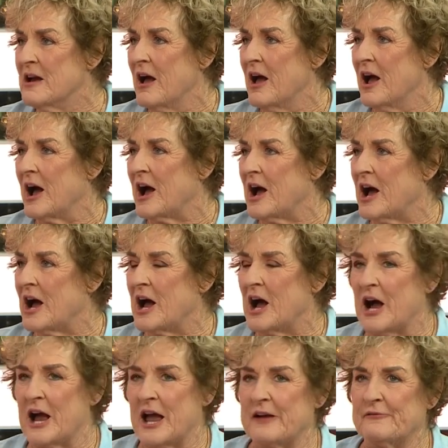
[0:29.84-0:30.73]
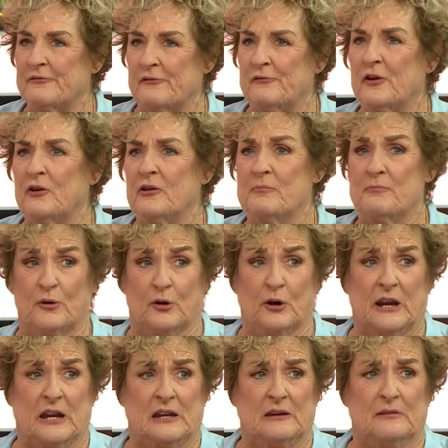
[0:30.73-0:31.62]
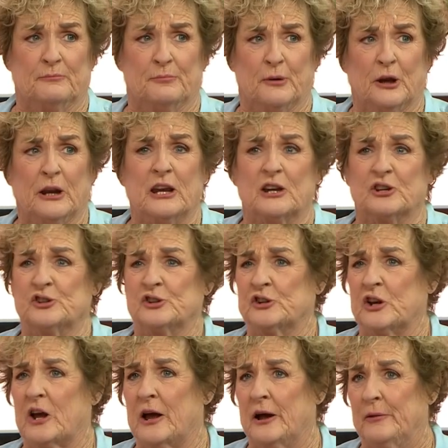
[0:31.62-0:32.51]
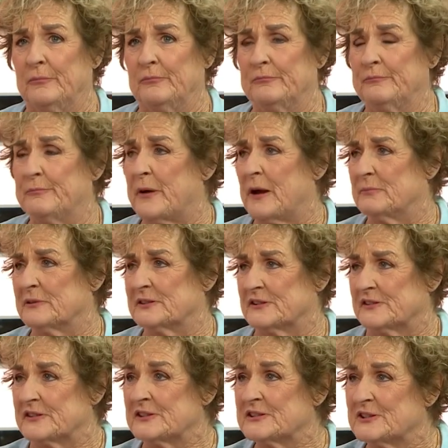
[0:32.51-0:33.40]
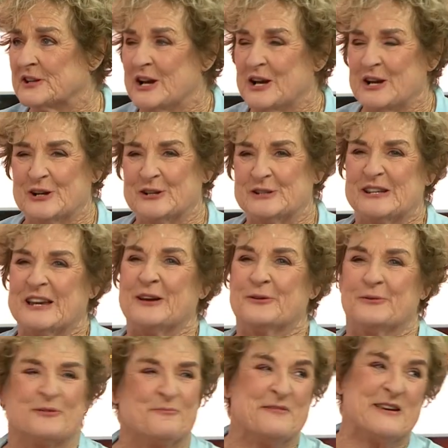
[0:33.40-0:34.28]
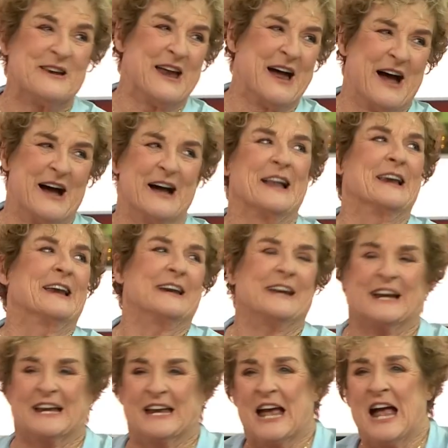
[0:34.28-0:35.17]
Mm. Uh, I have a very bully, bullyish um, publicist who's here with me now. Hello, darling.